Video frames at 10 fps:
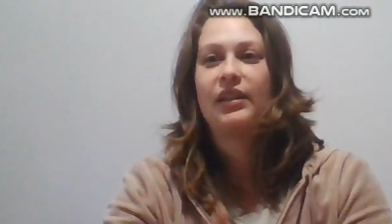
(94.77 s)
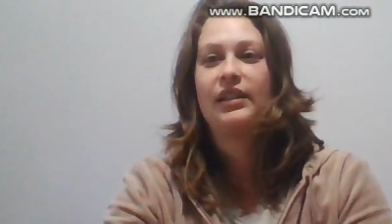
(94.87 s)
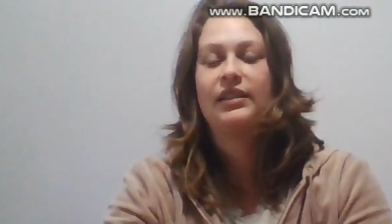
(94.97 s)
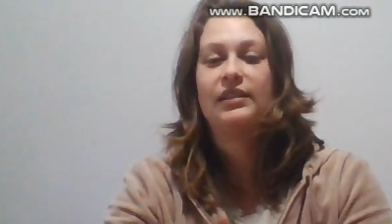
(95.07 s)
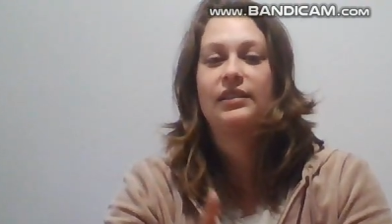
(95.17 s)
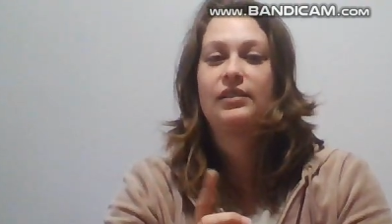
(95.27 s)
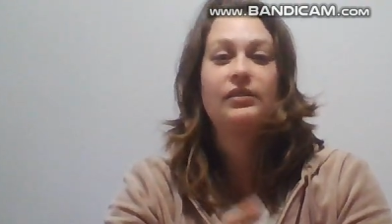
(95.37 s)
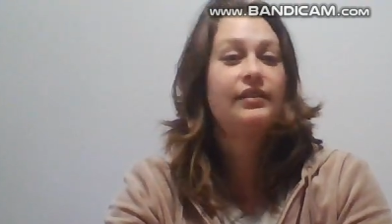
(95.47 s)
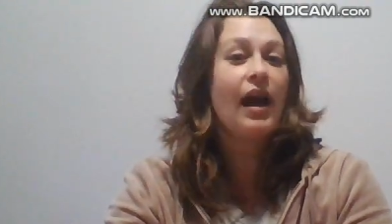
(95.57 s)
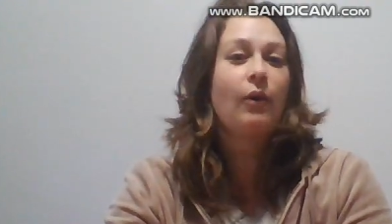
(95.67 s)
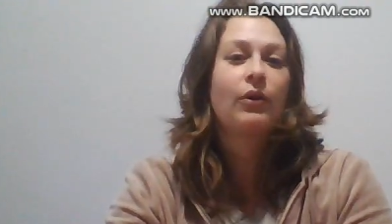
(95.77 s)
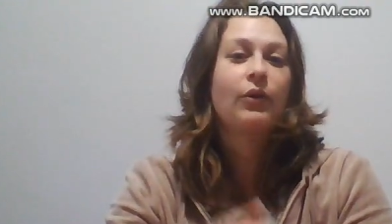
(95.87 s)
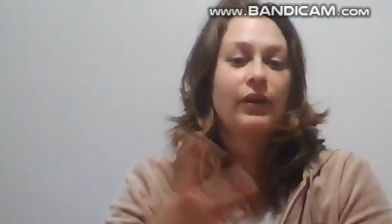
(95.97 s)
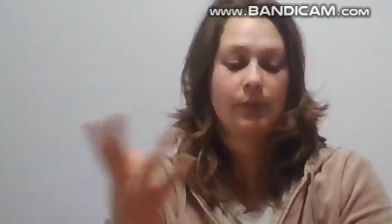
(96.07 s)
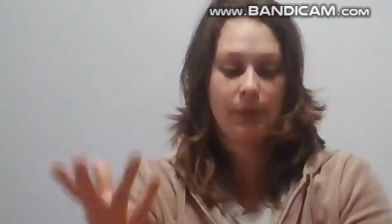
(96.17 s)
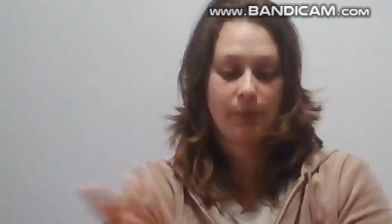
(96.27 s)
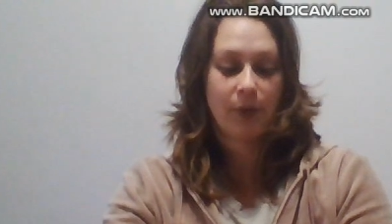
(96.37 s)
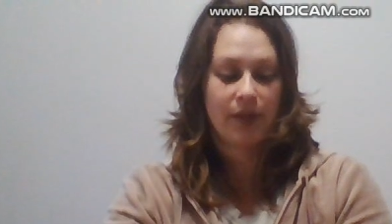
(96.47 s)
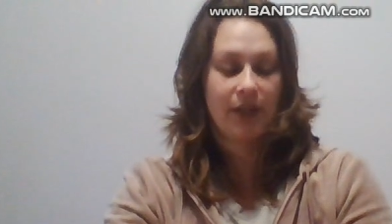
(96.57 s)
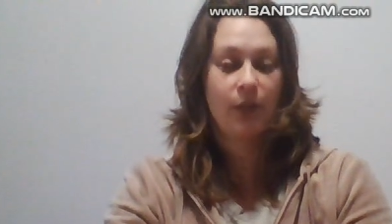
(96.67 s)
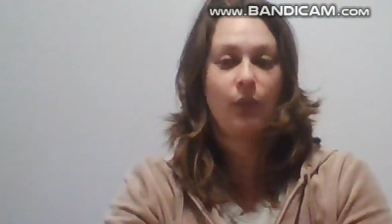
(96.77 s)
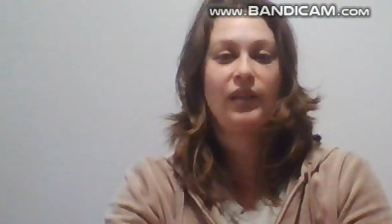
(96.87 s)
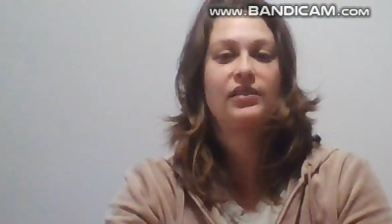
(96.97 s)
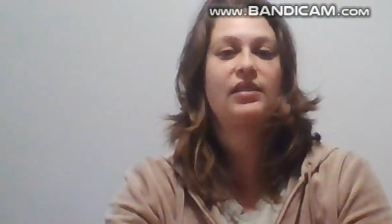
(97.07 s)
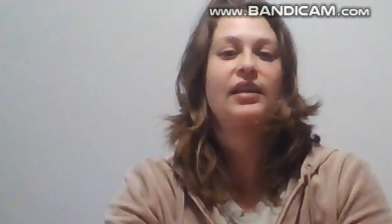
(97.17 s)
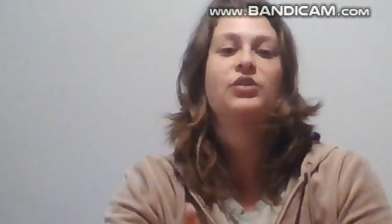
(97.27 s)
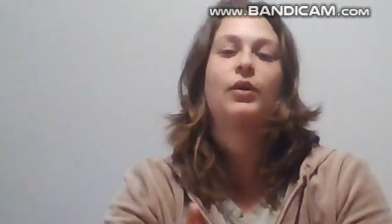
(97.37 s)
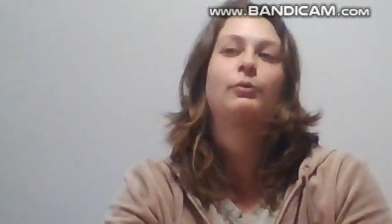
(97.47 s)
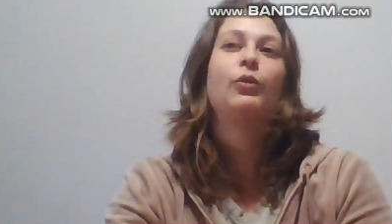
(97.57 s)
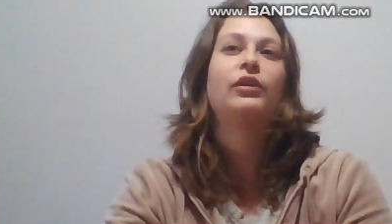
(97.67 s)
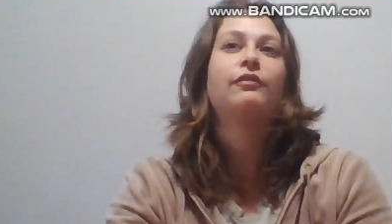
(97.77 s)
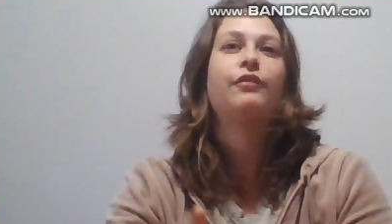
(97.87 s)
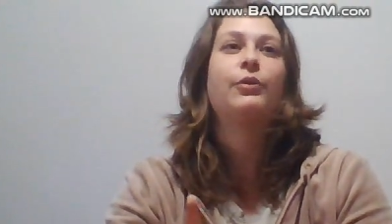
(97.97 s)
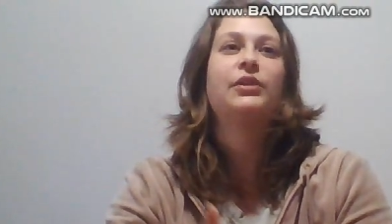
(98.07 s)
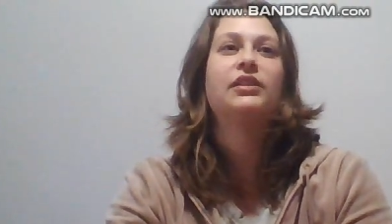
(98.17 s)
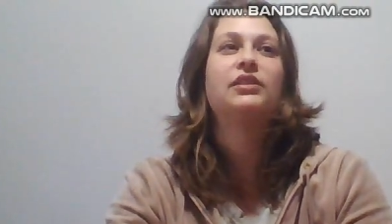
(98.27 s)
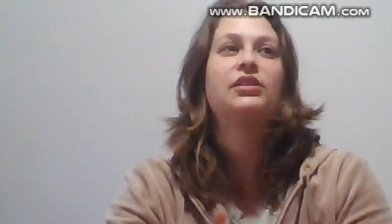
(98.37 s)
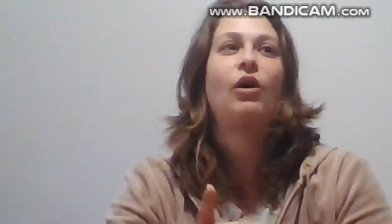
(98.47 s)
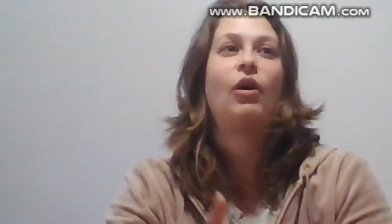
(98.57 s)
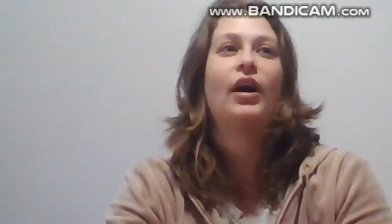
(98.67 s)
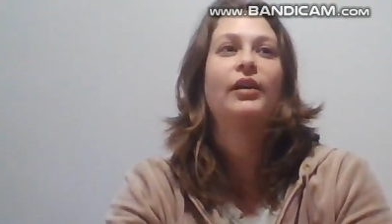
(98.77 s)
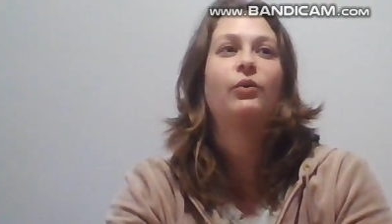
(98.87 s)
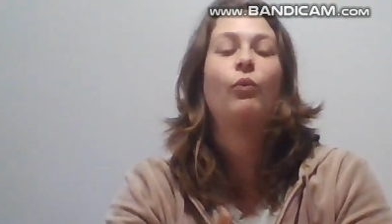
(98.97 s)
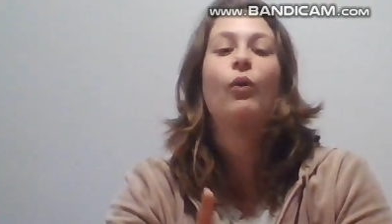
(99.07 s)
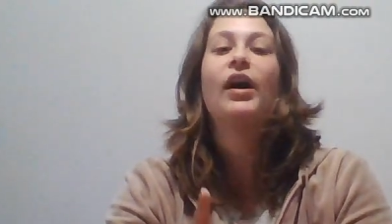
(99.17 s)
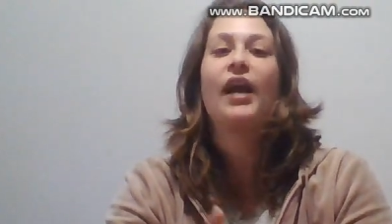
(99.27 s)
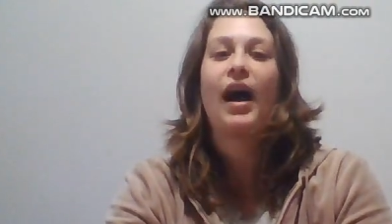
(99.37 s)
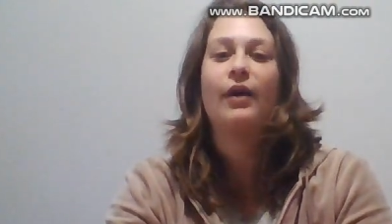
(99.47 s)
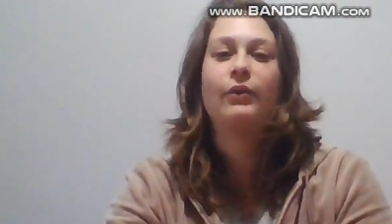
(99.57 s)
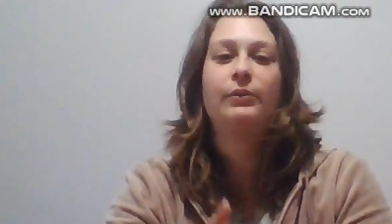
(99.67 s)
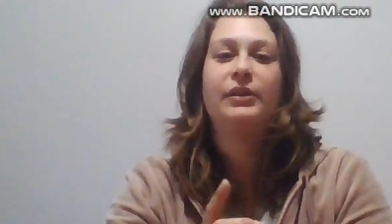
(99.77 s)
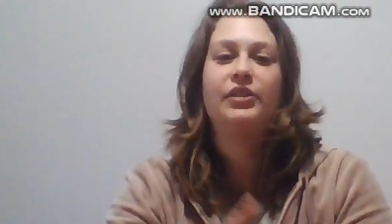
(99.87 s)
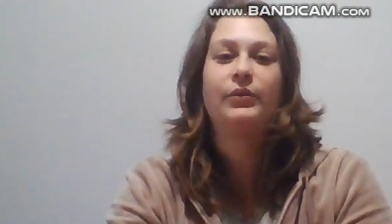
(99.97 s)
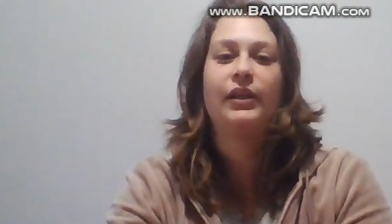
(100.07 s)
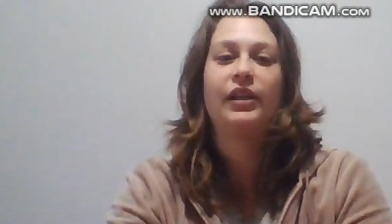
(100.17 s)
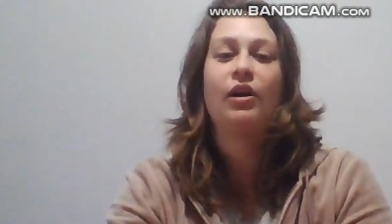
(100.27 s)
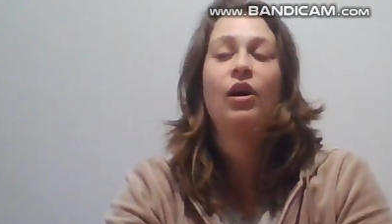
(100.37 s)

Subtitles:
is now we're going to be pulling Wednesday. So I'm going to focus on what I would be doing